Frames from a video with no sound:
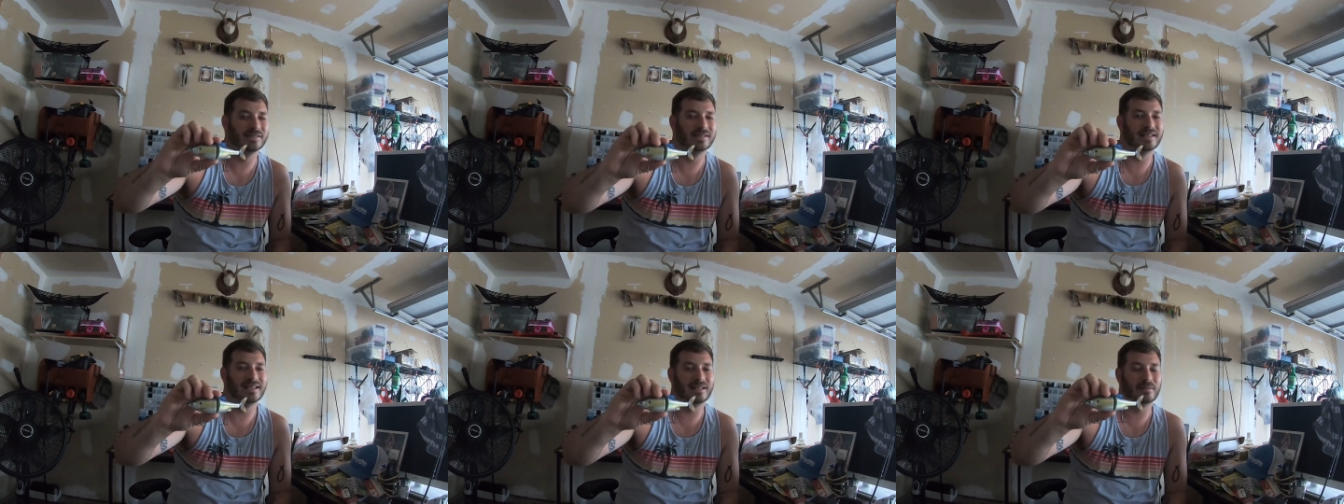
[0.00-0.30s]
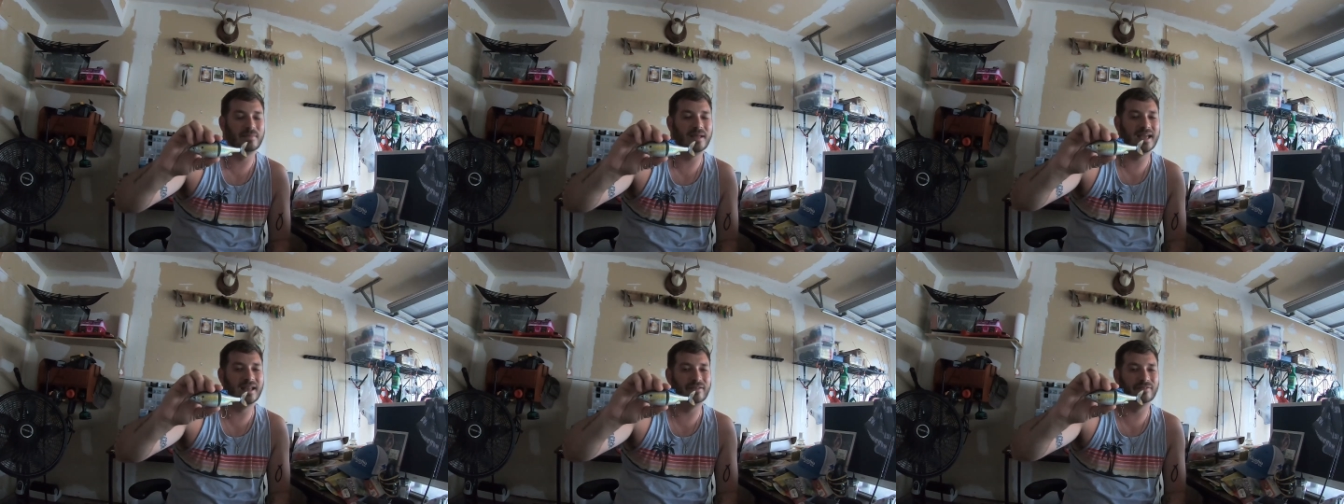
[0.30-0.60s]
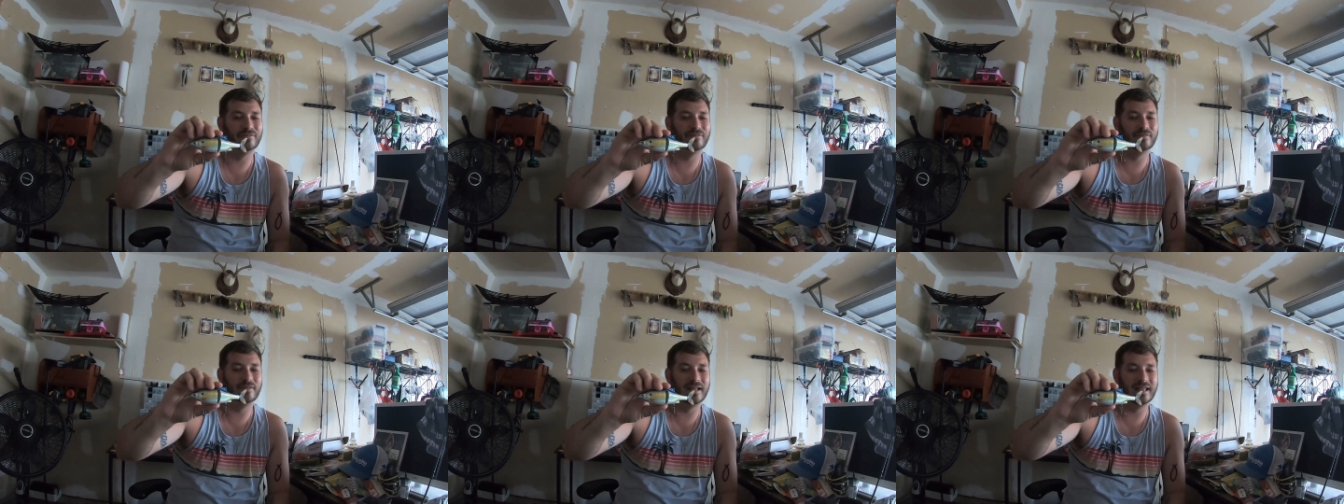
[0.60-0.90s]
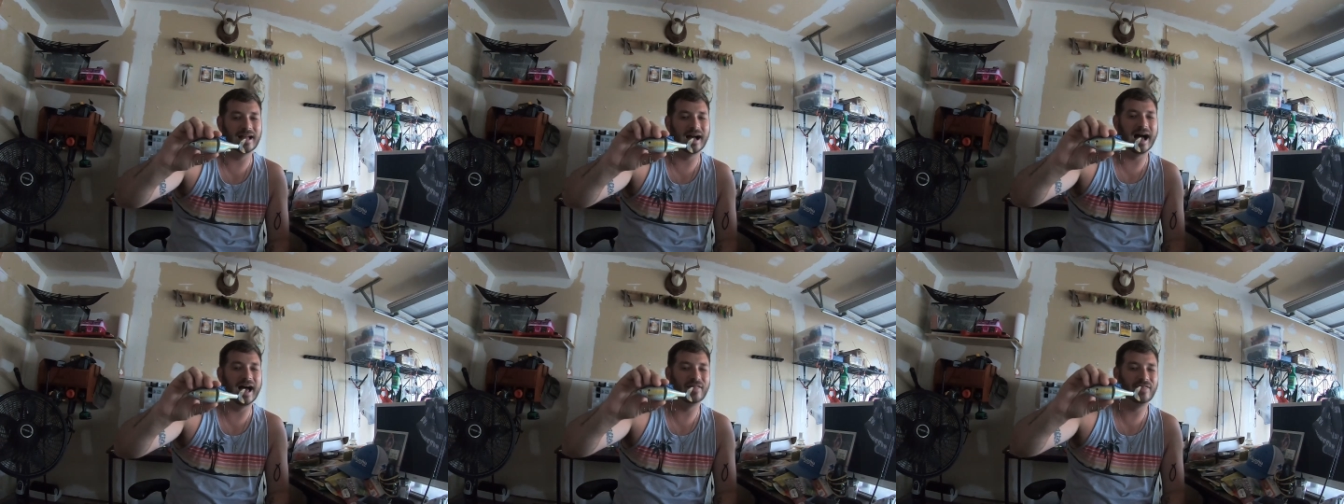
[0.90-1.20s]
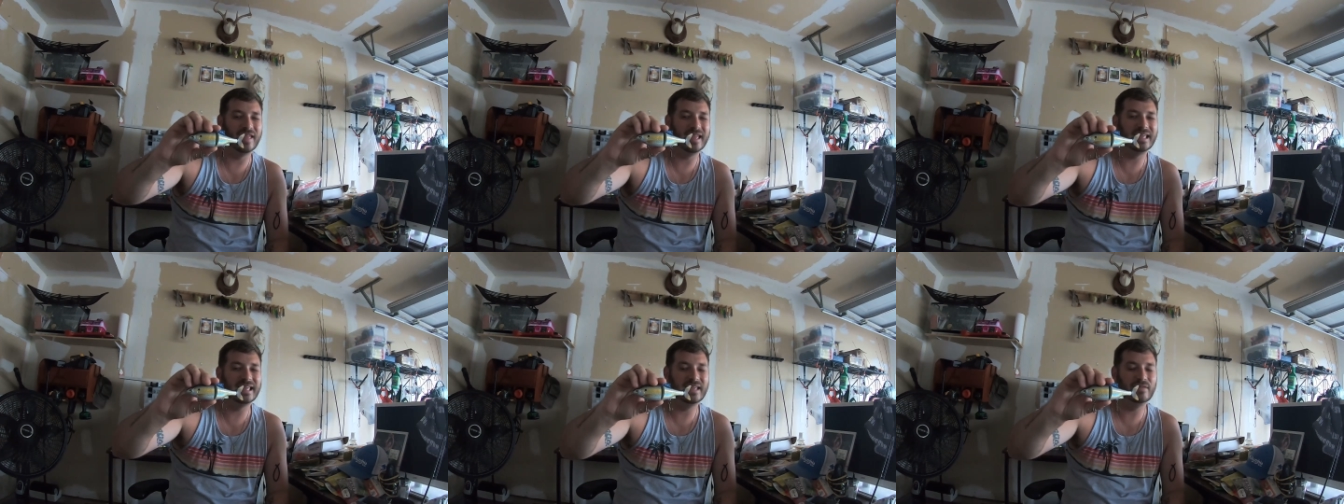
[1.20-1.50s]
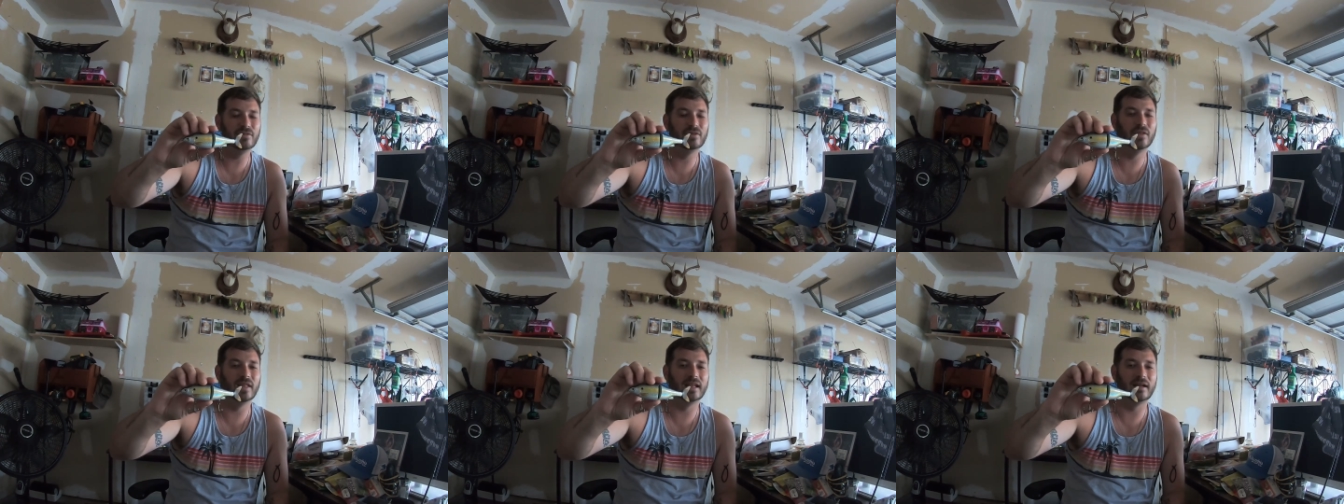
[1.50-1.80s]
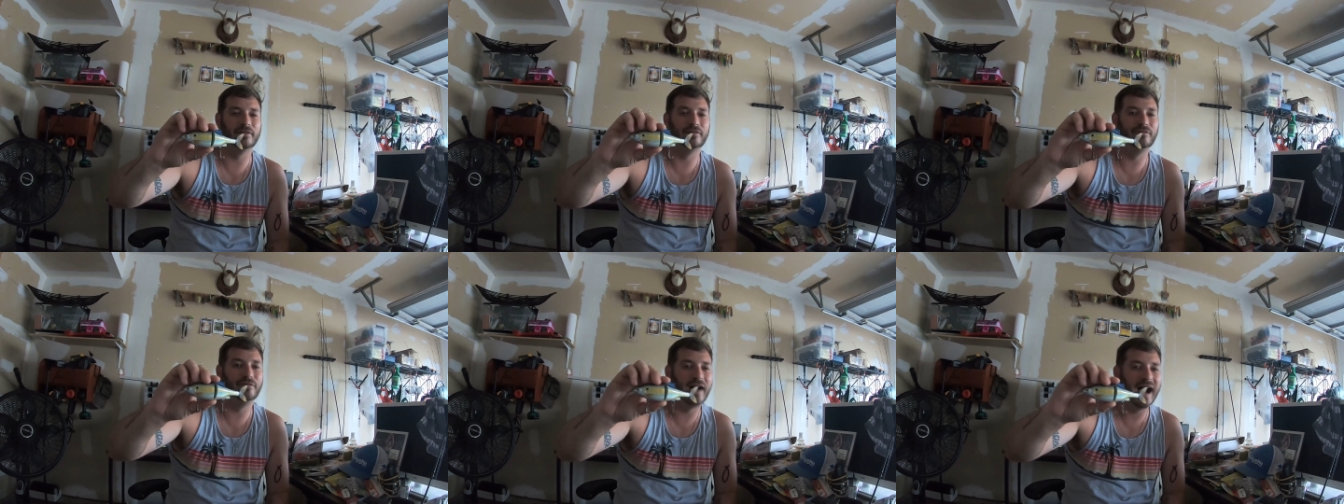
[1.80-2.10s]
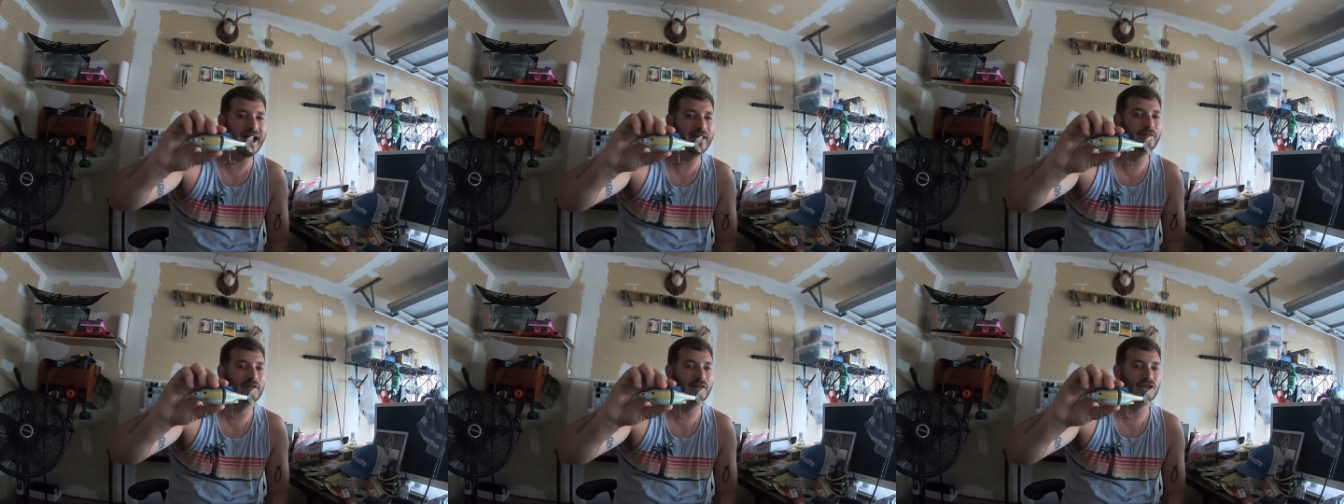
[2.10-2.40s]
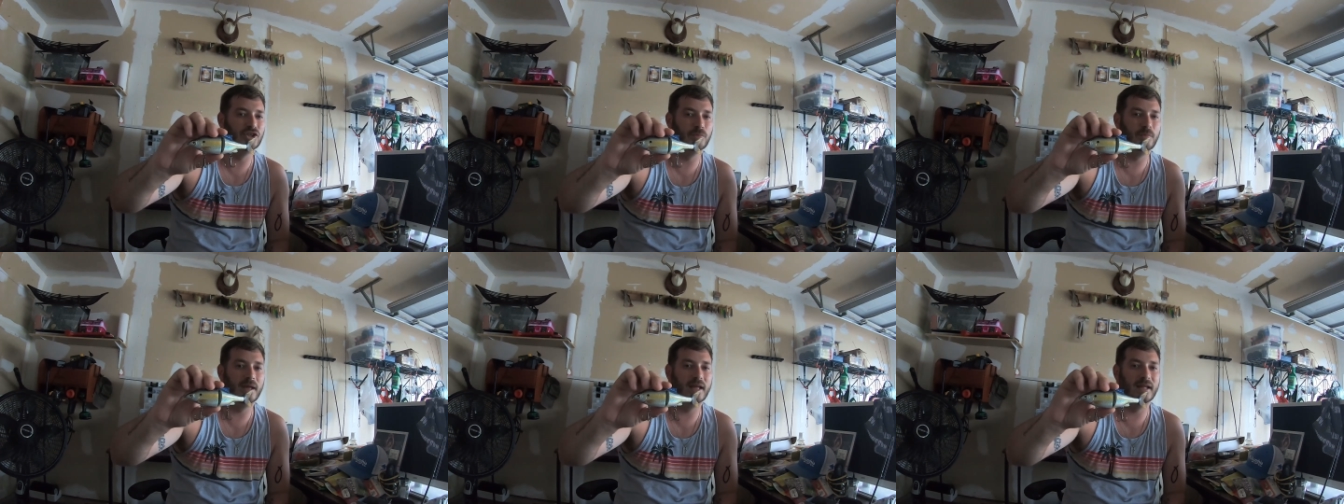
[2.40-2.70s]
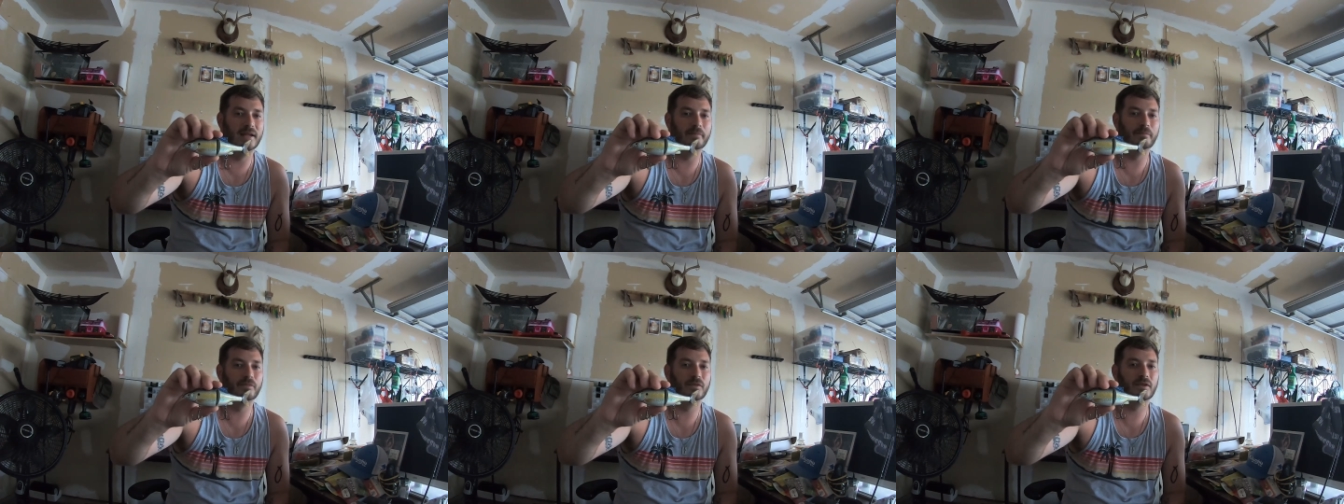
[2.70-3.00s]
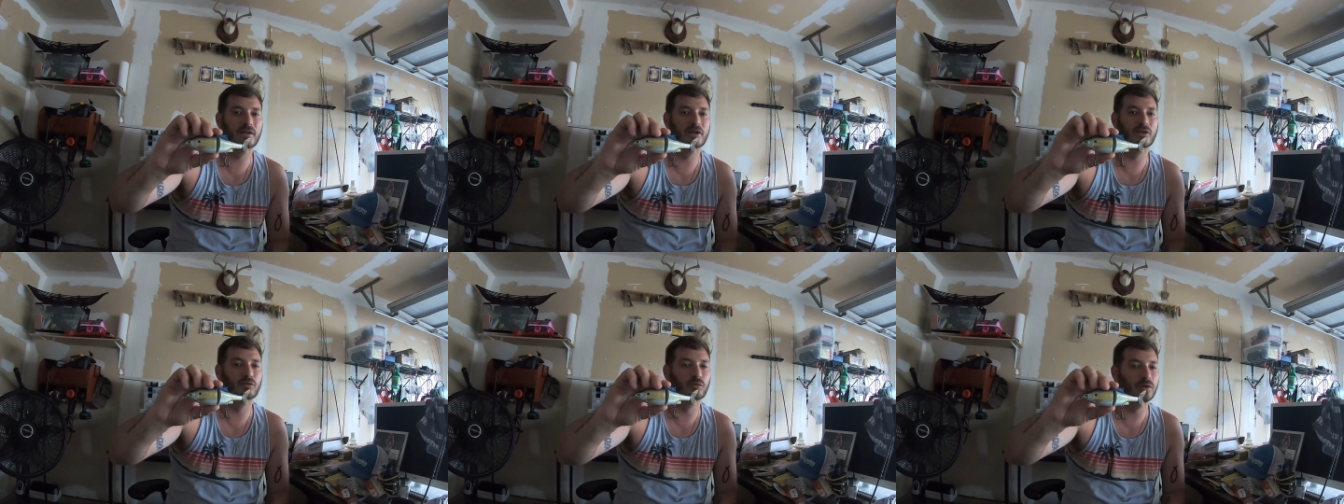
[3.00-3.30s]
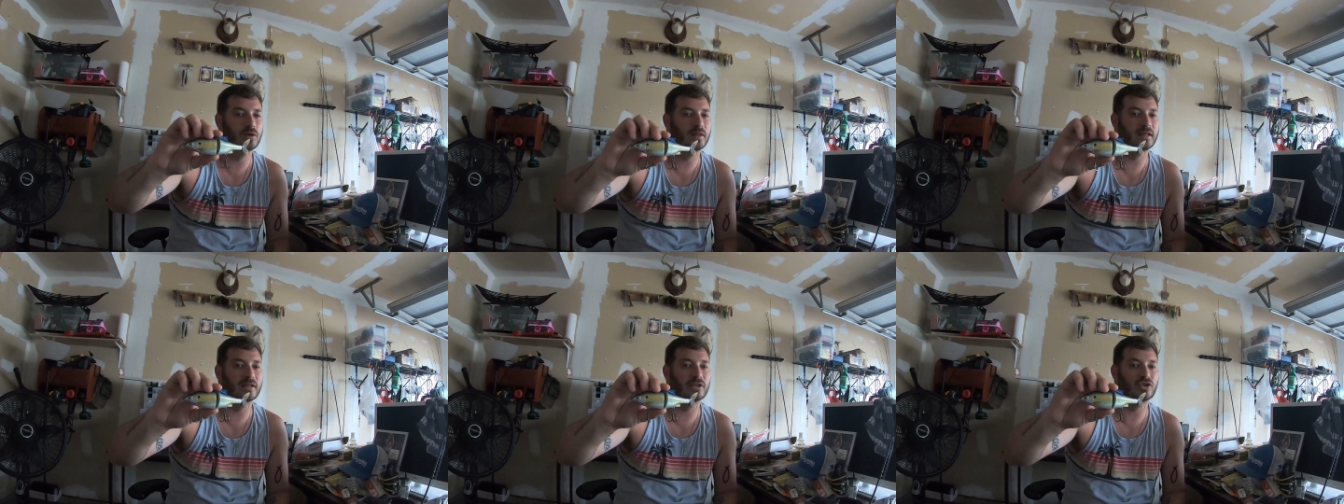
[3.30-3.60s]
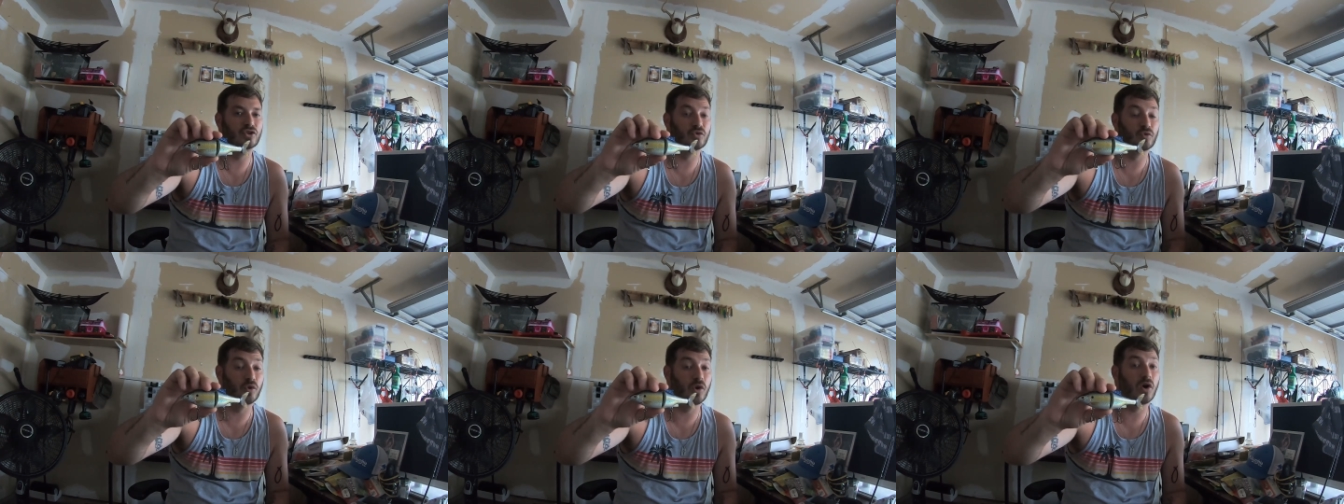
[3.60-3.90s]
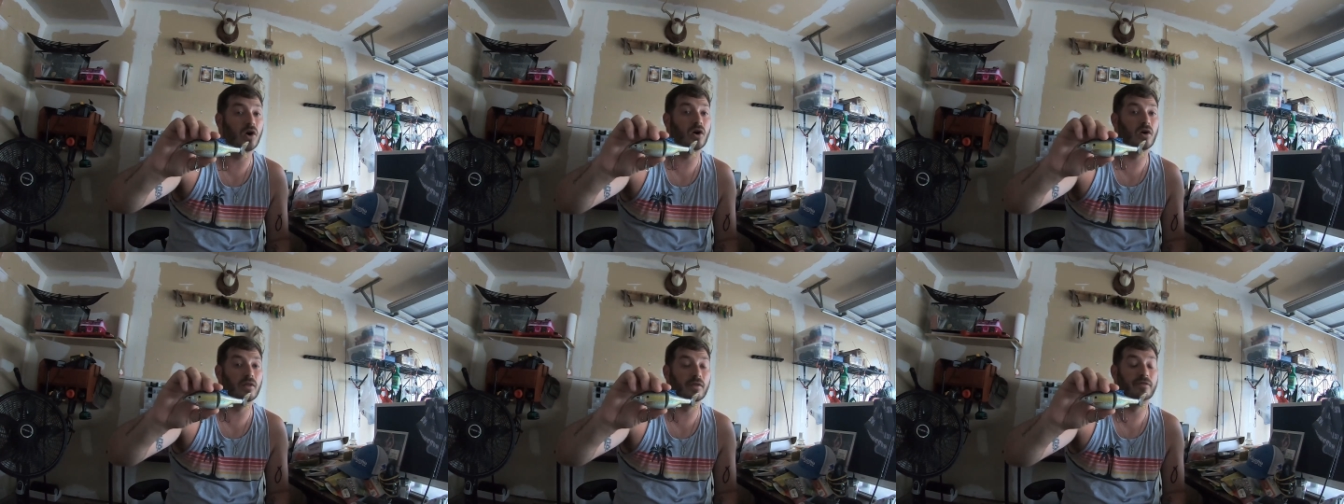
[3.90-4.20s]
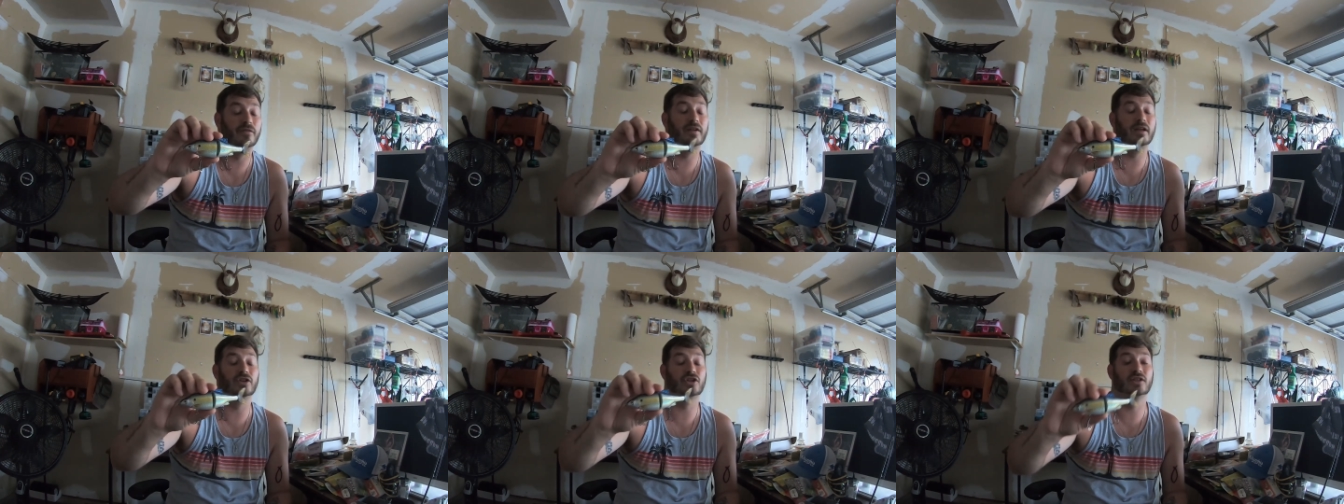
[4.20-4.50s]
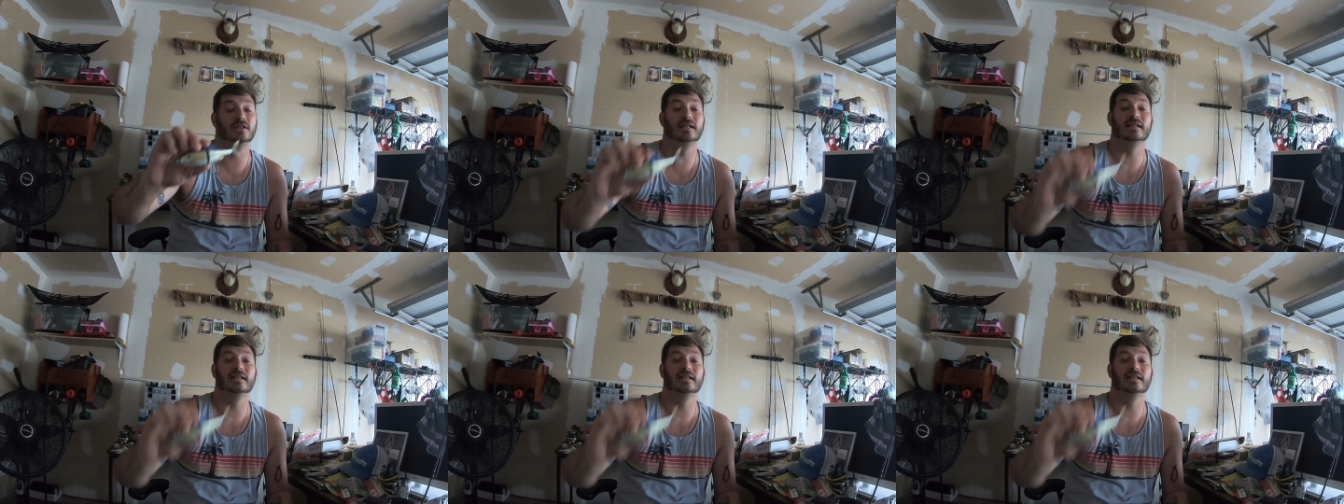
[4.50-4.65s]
thinking, man, if I think even like a 5-inch bait could really draw the fish, because